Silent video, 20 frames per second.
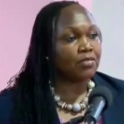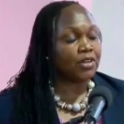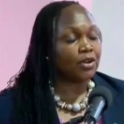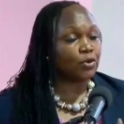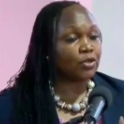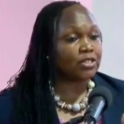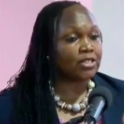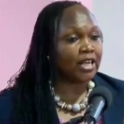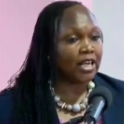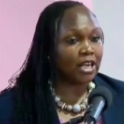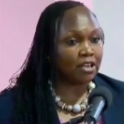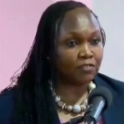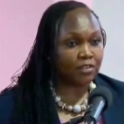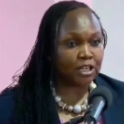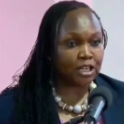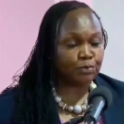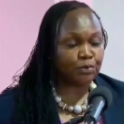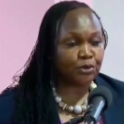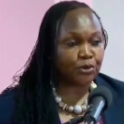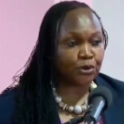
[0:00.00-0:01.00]
that was
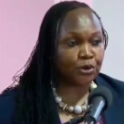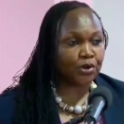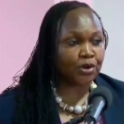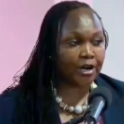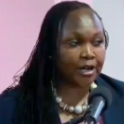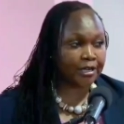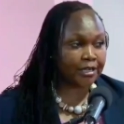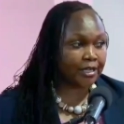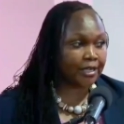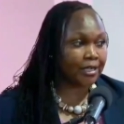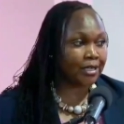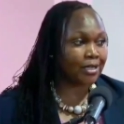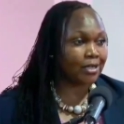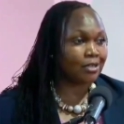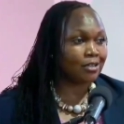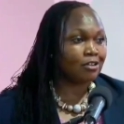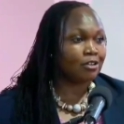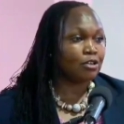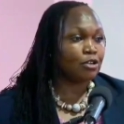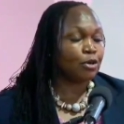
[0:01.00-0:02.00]
heavily bureaucratic,
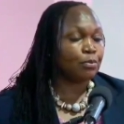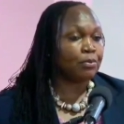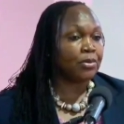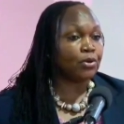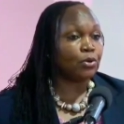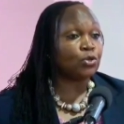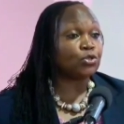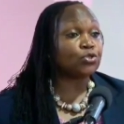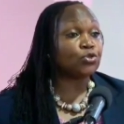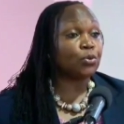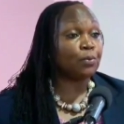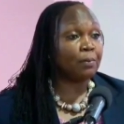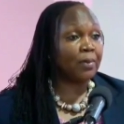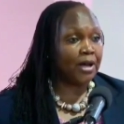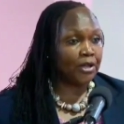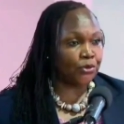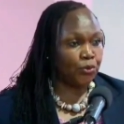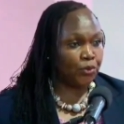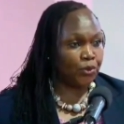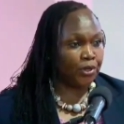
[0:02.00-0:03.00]
but also
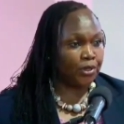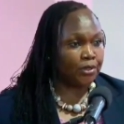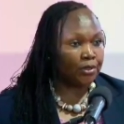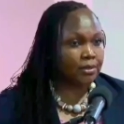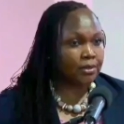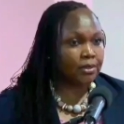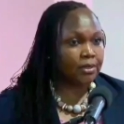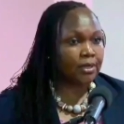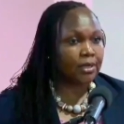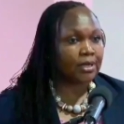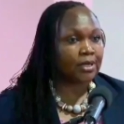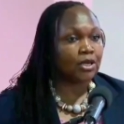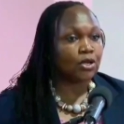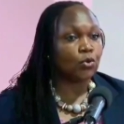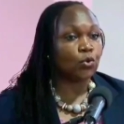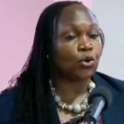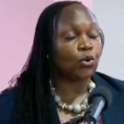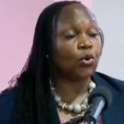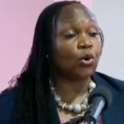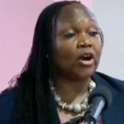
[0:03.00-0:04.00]
manual.
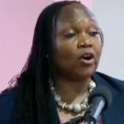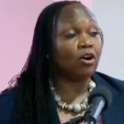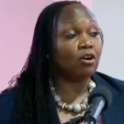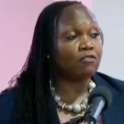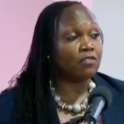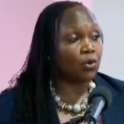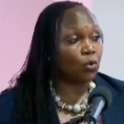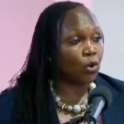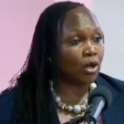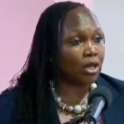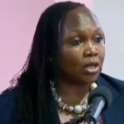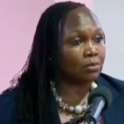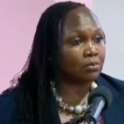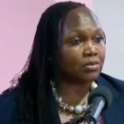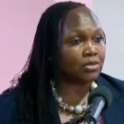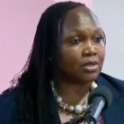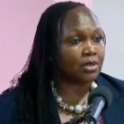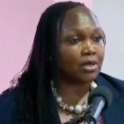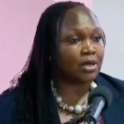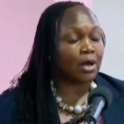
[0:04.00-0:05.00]
We were
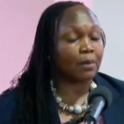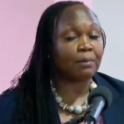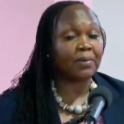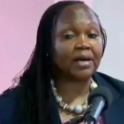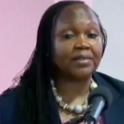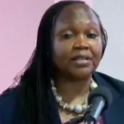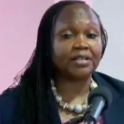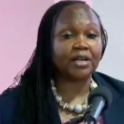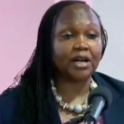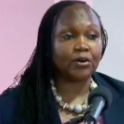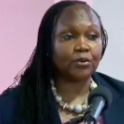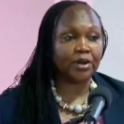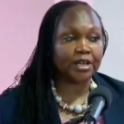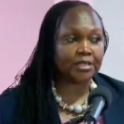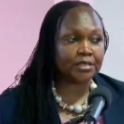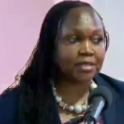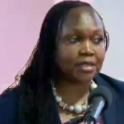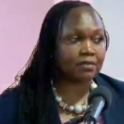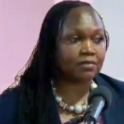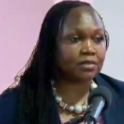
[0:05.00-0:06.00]
overwhelmed by the
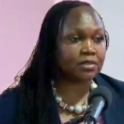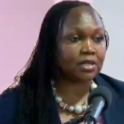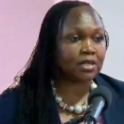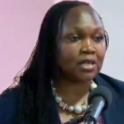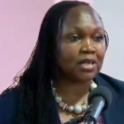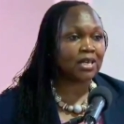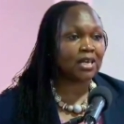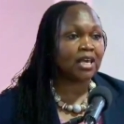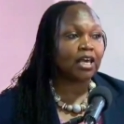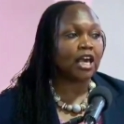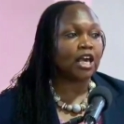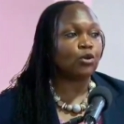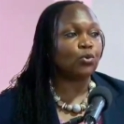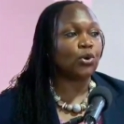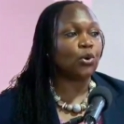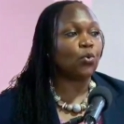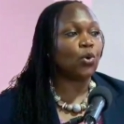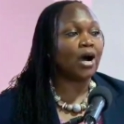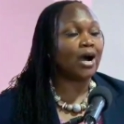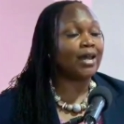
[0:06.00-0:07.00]
directives, and
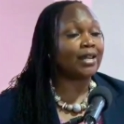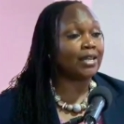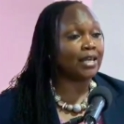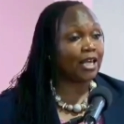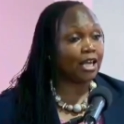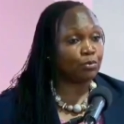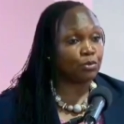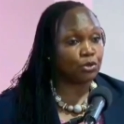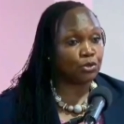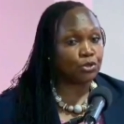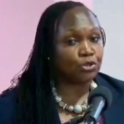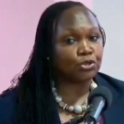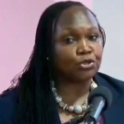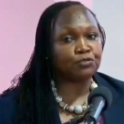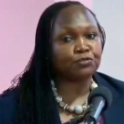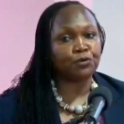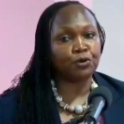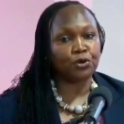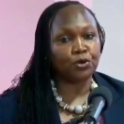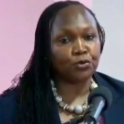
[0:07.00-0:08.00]
we were unable
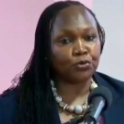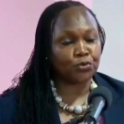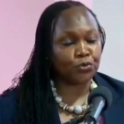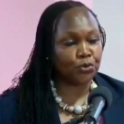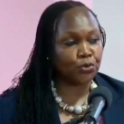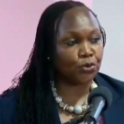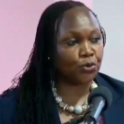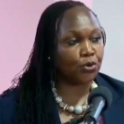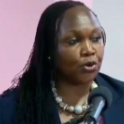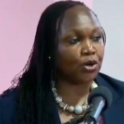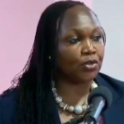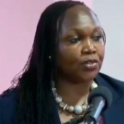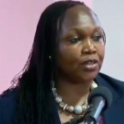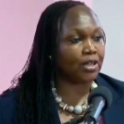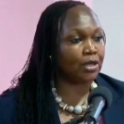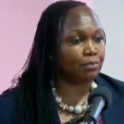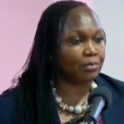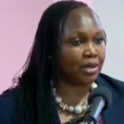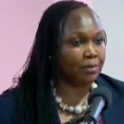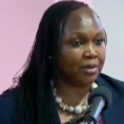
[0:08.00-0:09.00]
to follow through on
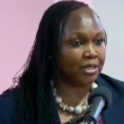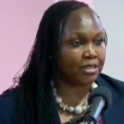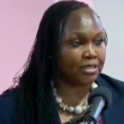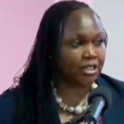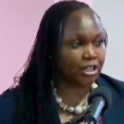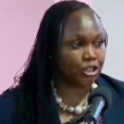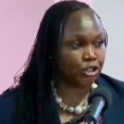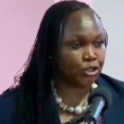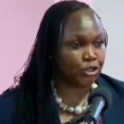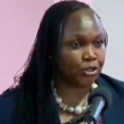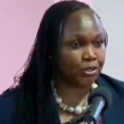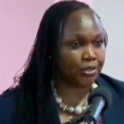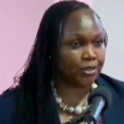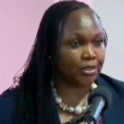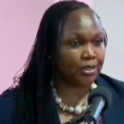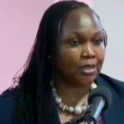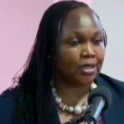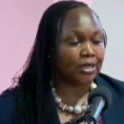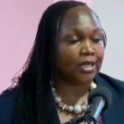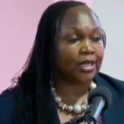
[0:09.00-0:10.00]
the implementation.